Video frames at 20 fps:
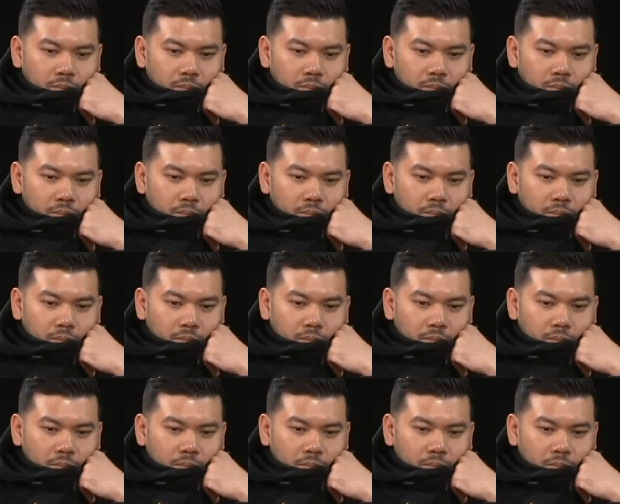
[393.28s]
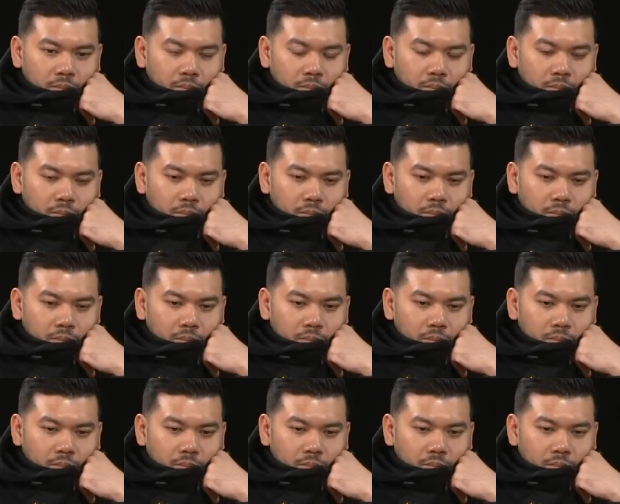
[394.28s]

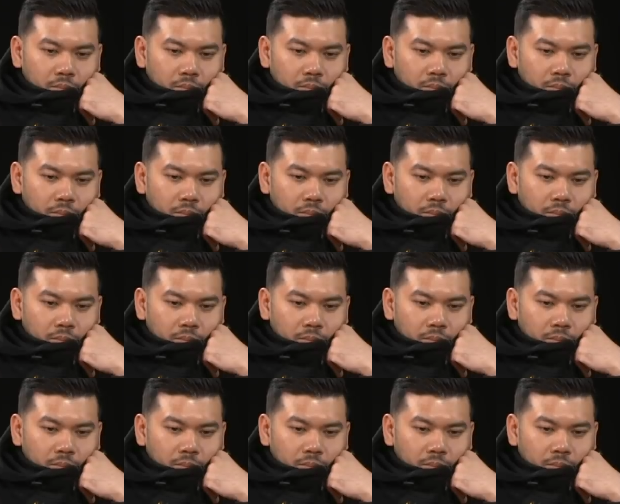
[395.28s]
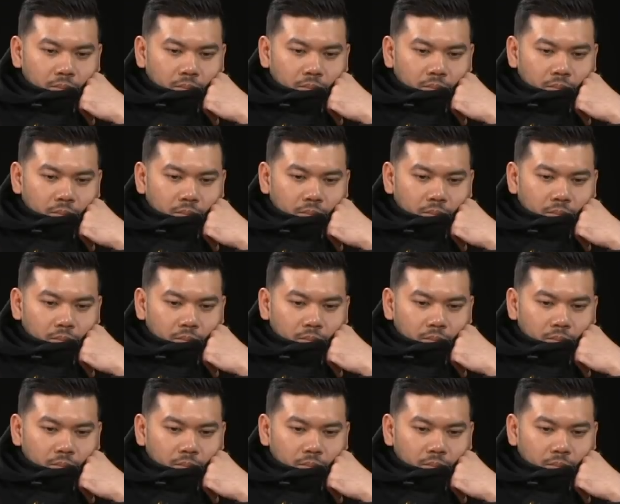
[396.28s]

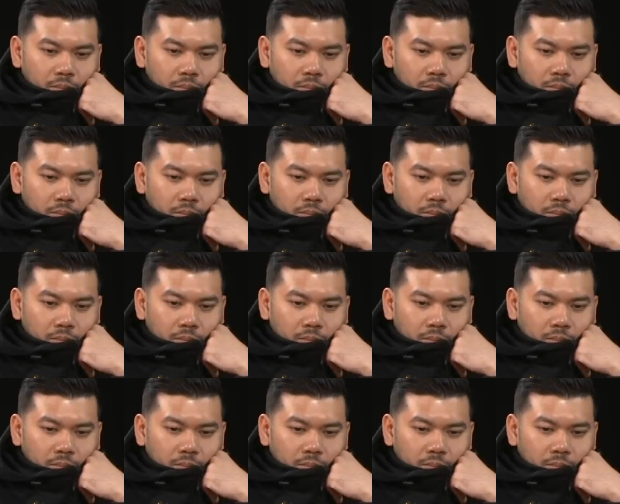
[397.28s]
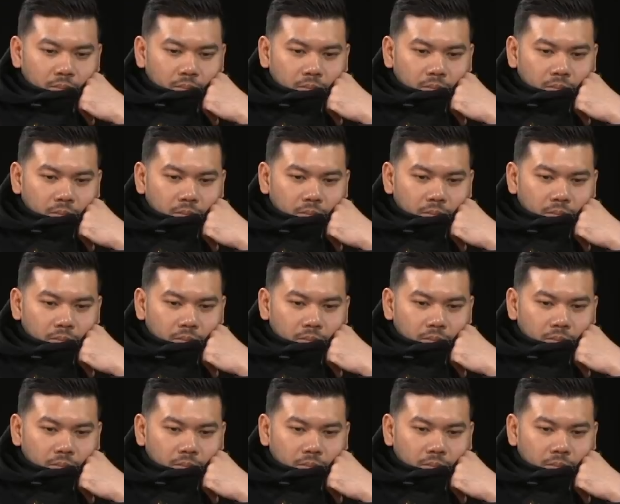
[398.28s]

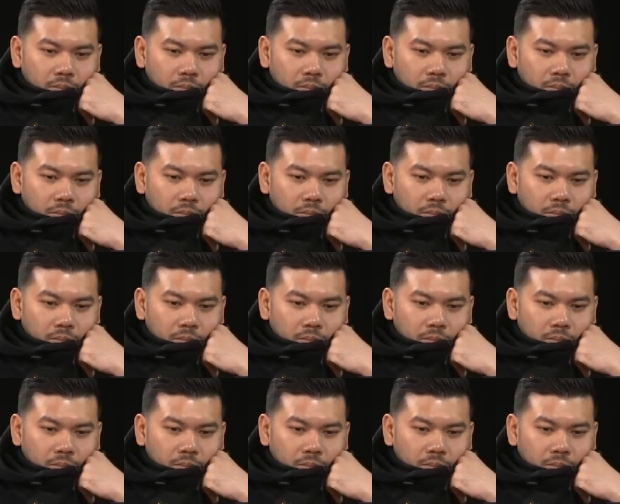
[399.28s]
(silence)